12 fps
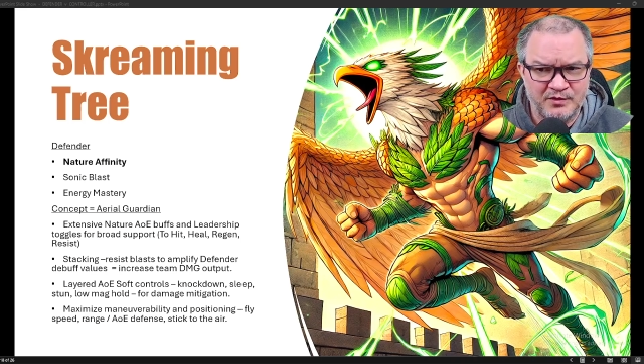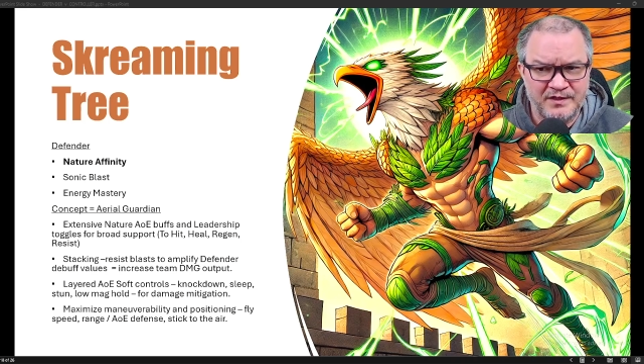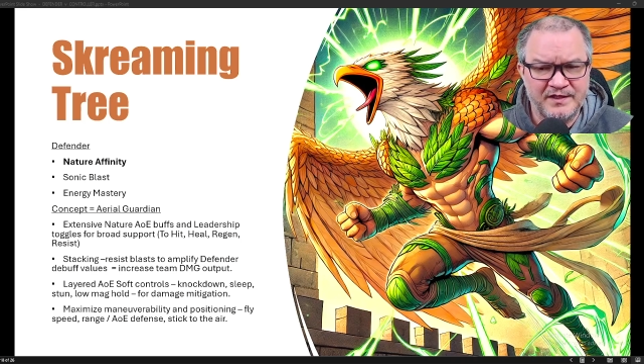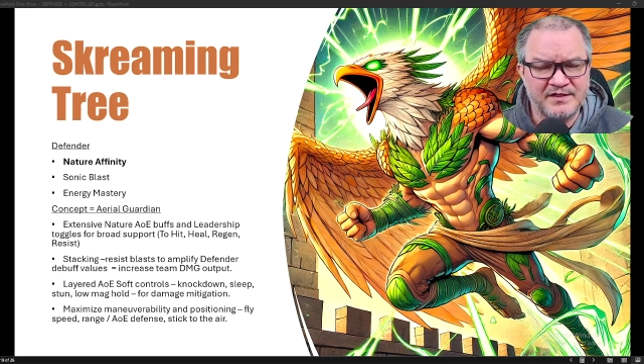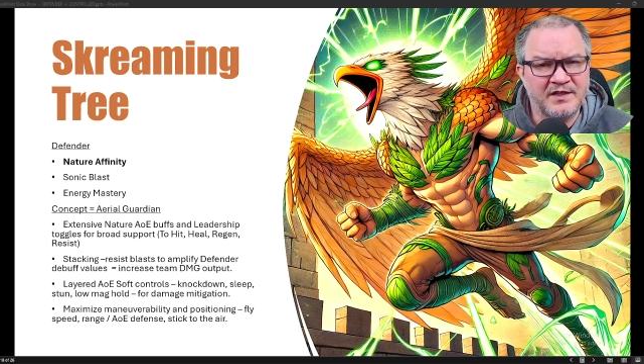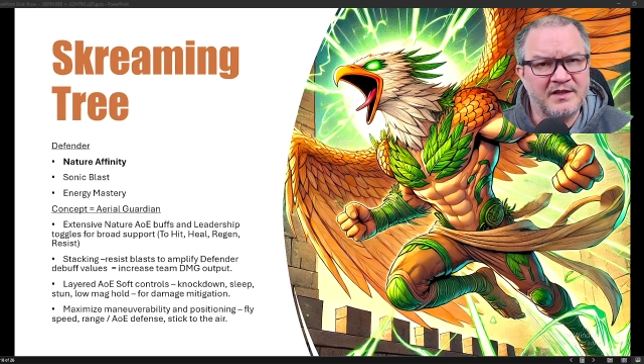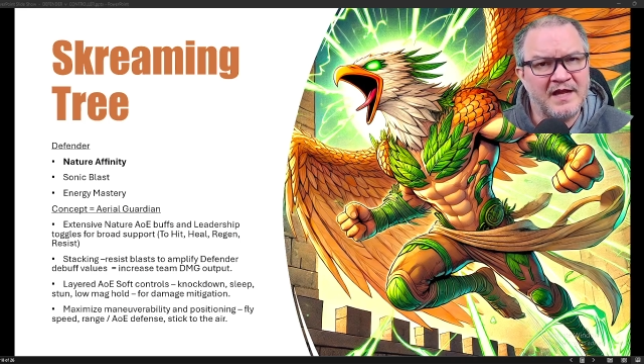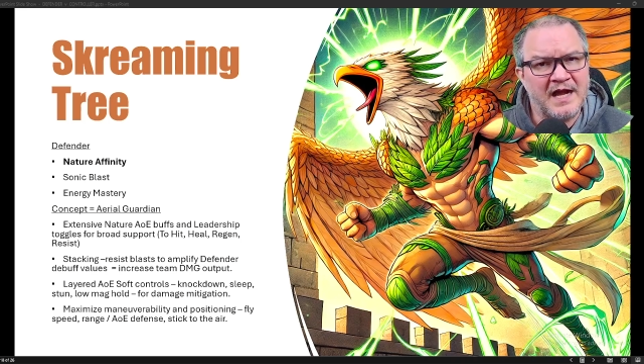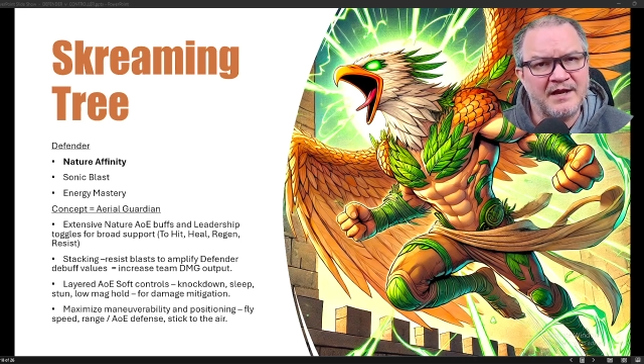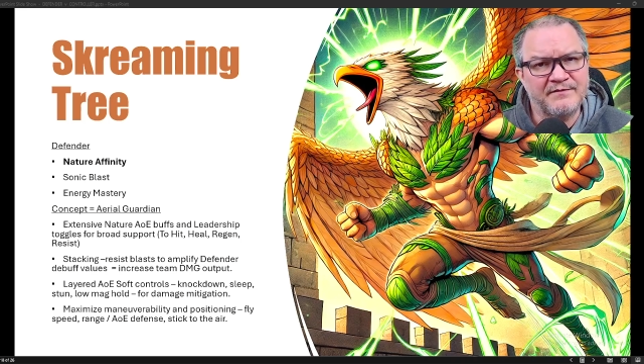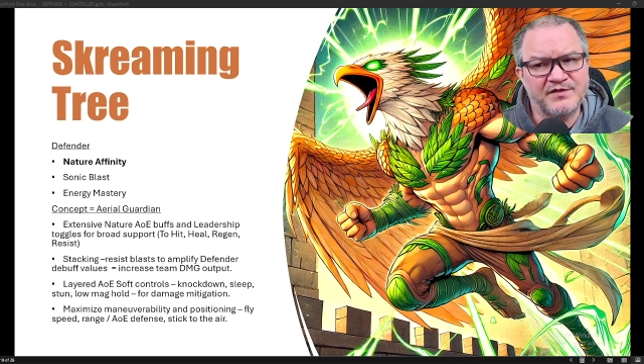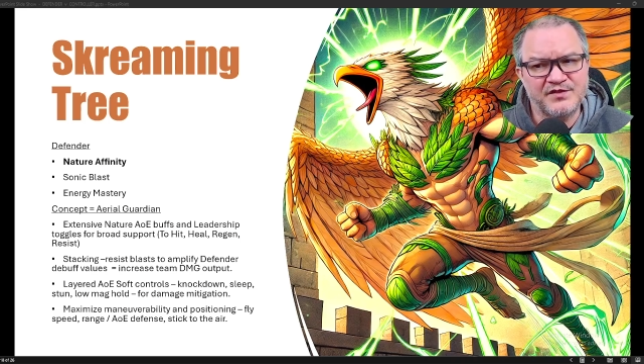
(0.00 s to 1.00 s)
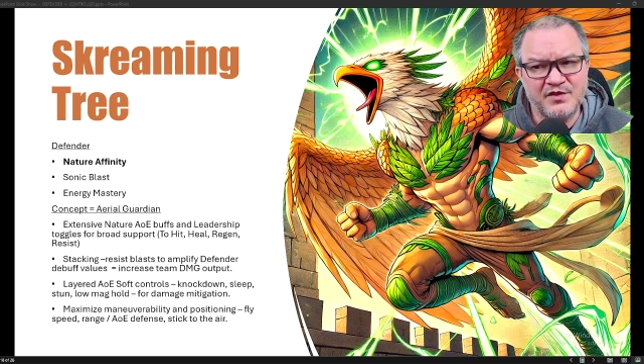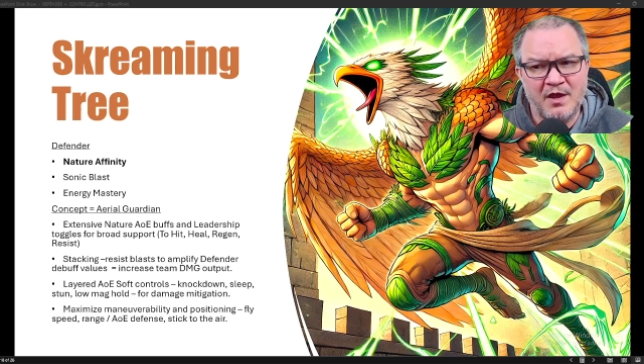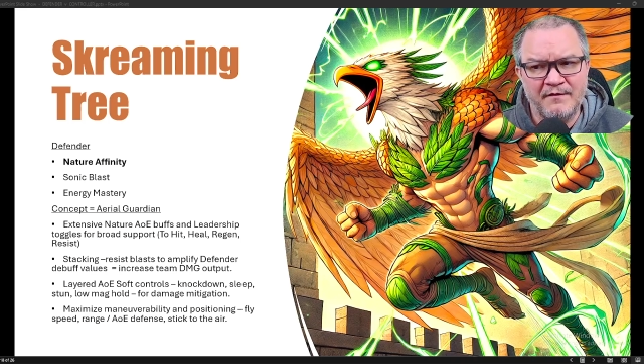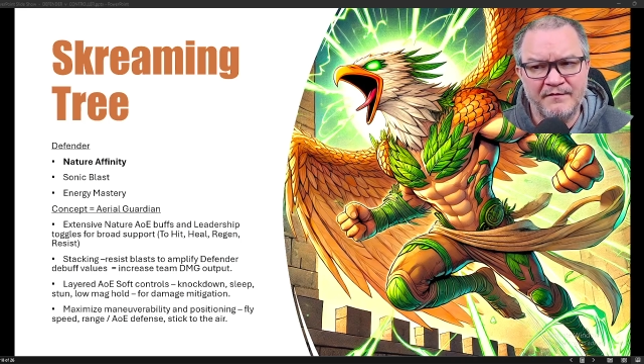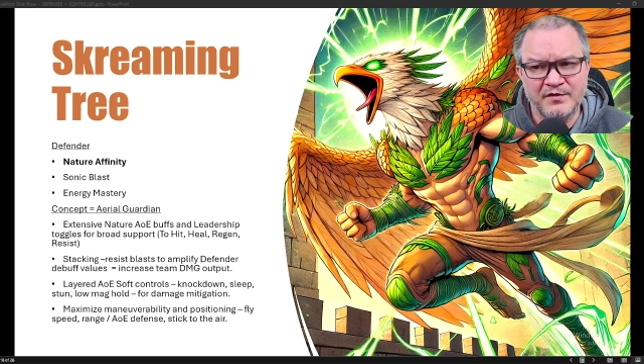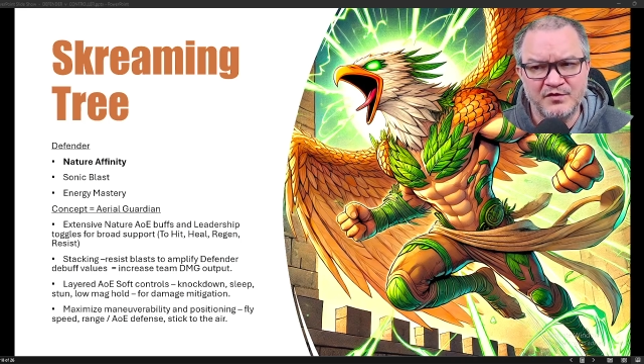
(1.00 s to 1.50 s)
is a lot of
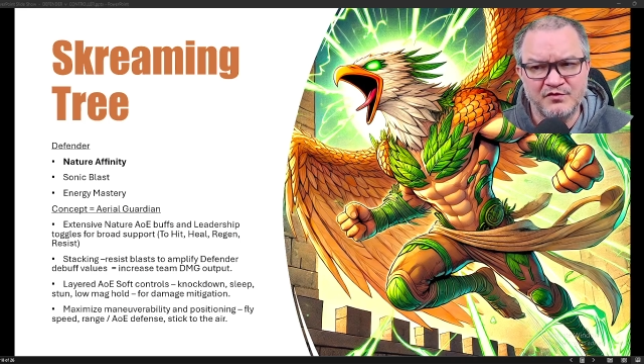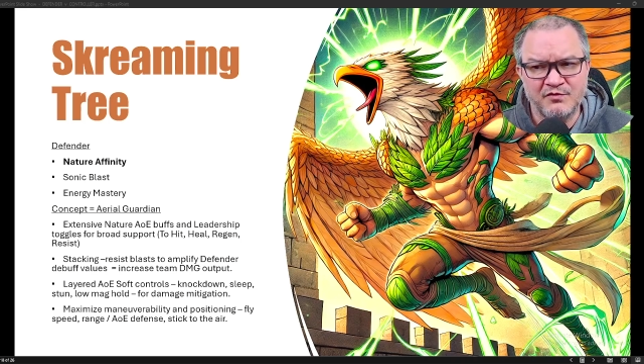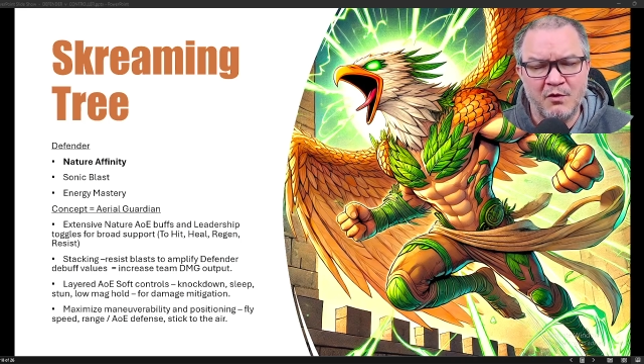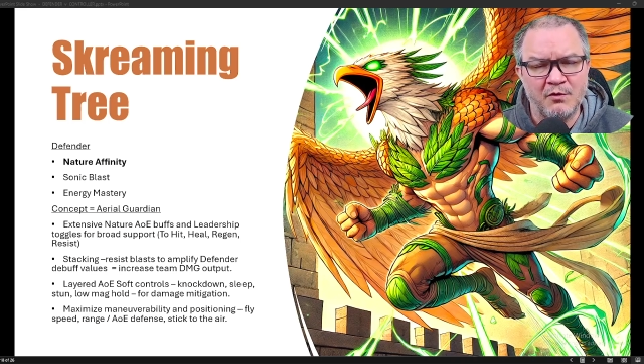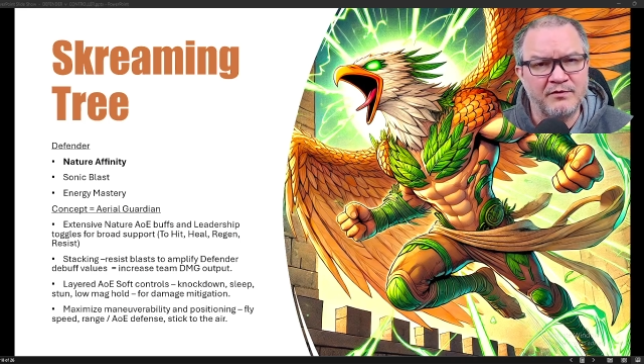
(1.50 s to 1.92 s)
soft control.